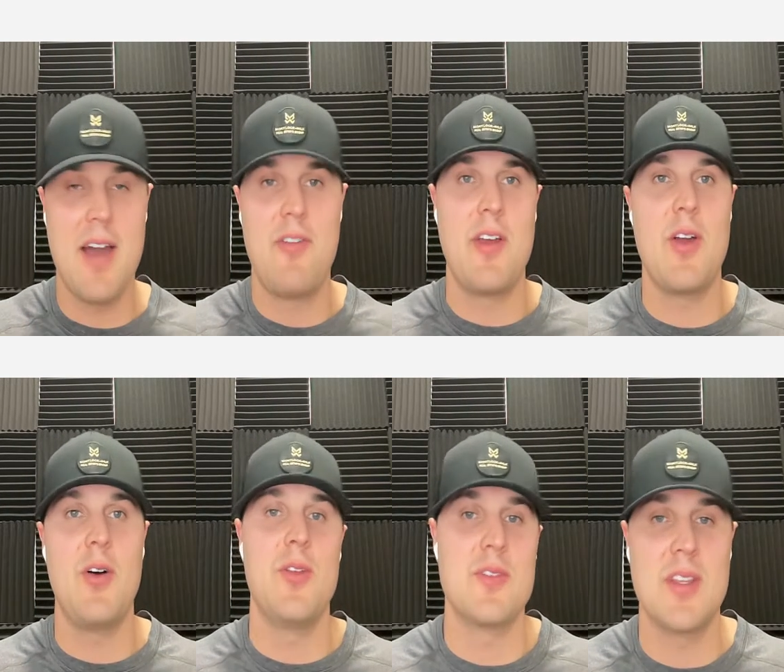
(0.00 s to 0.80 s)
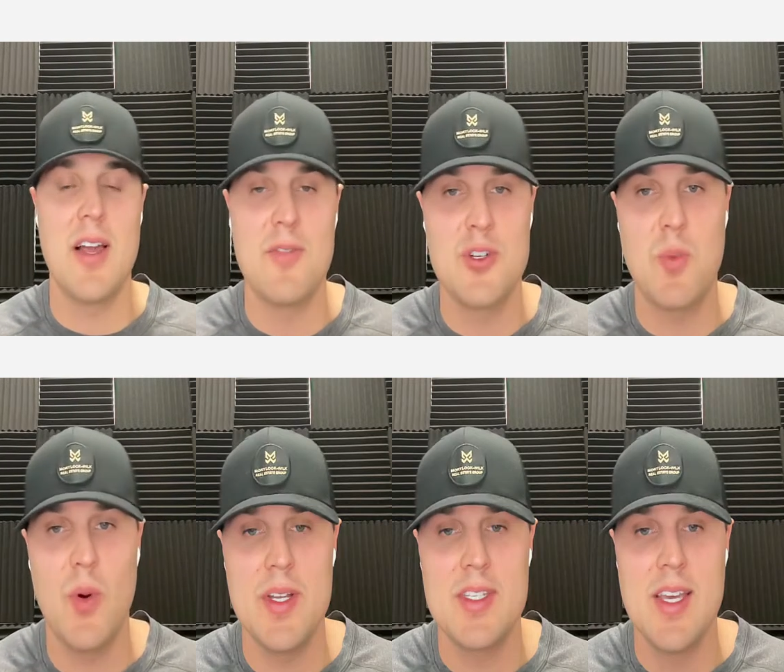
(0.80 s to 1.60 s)
having all those leverage
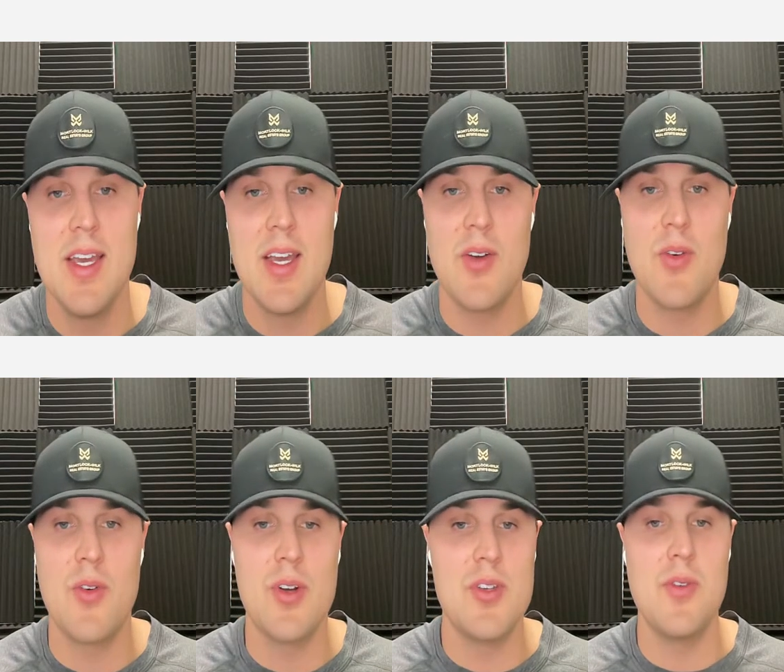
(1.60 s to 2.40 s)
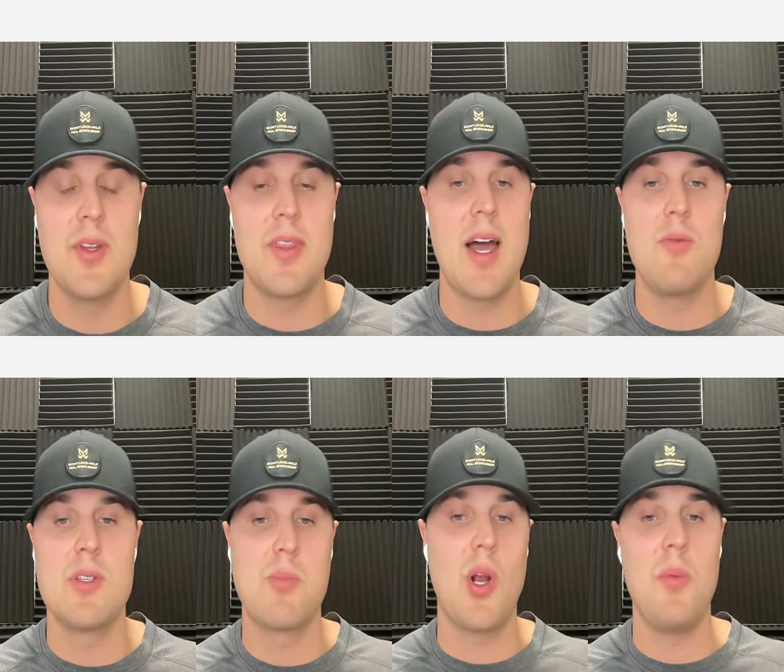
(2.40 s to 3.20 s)
points in order to do it. That
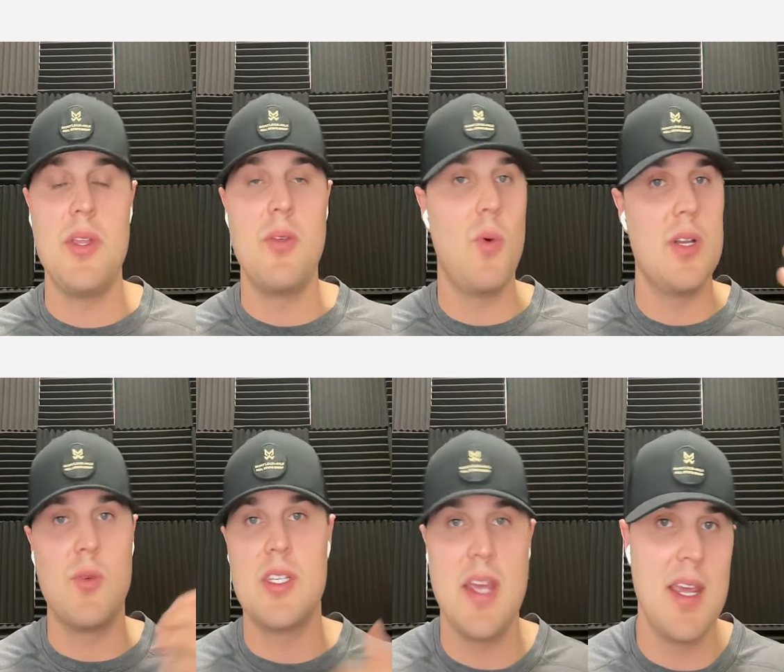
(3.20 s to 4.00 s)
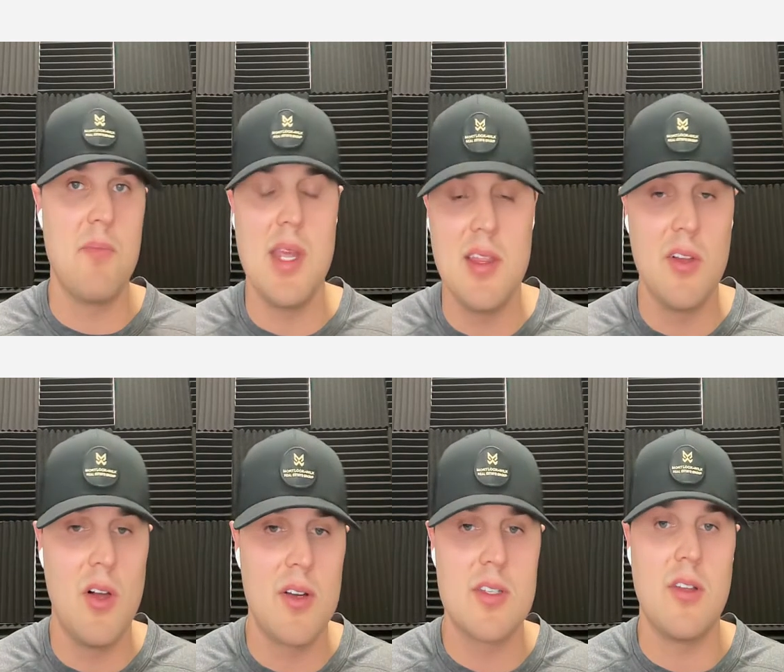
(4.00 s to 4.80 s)
was probably what would take me the
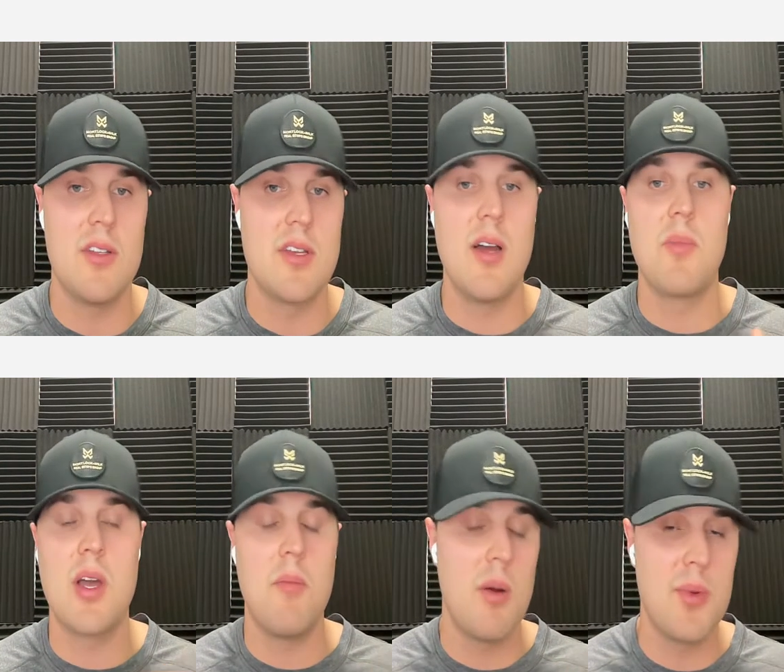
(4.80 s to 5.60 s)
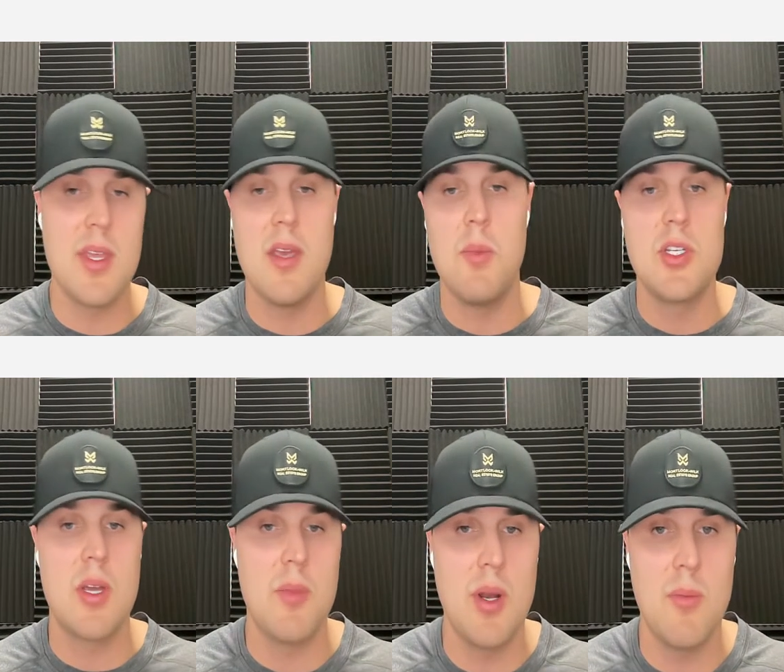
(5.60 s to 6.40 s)
longest all the time, coming up with the image,
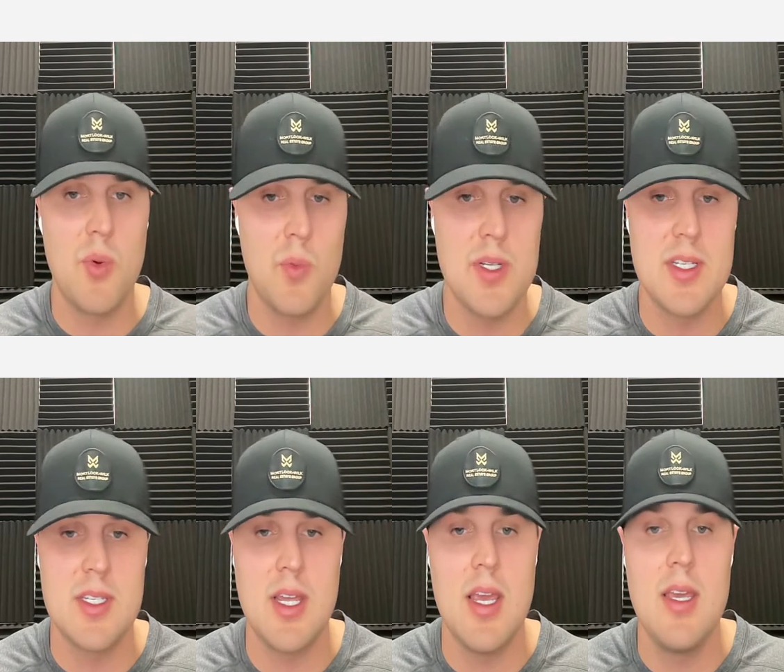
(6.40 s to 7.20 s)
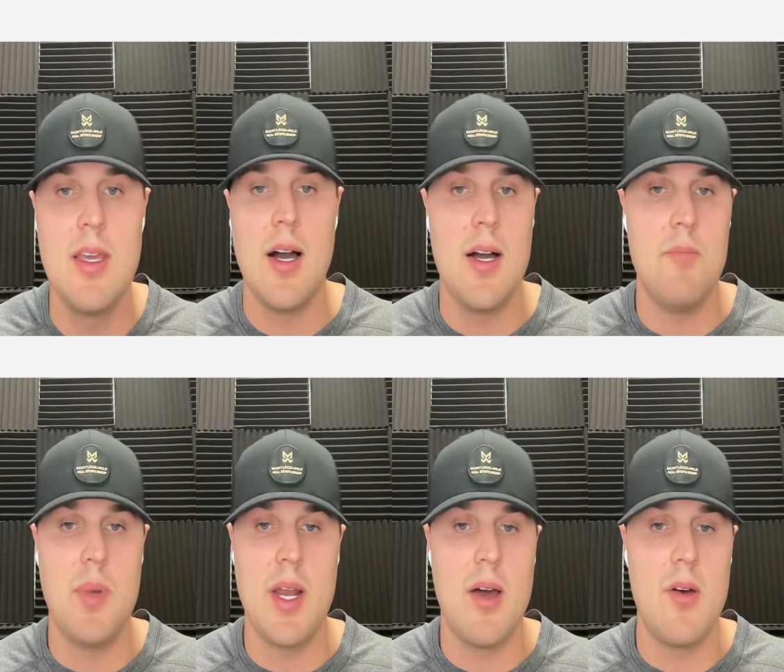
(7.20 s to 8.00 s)
coming up with what to say.
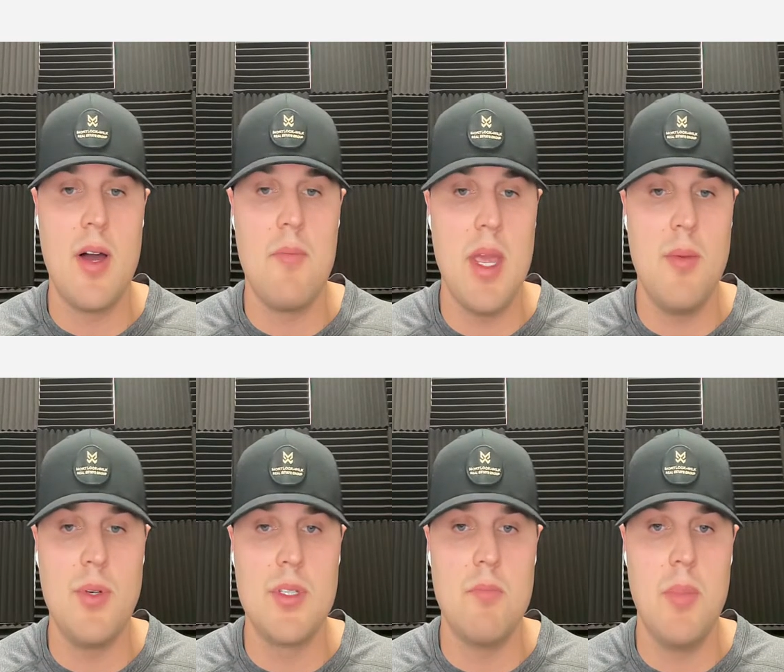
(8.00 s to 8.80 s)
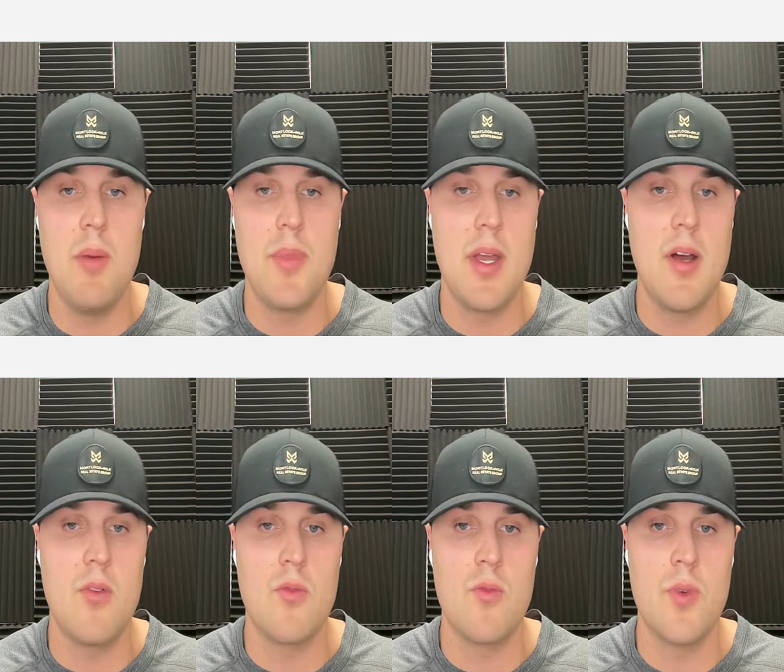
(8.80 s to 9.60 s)
But now I'm able to bump that
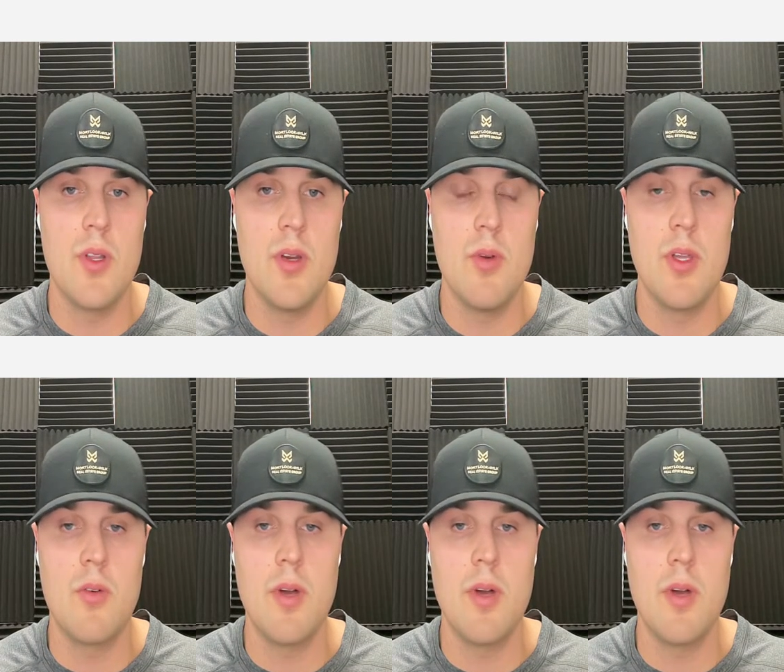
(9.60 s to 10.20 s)
out really, really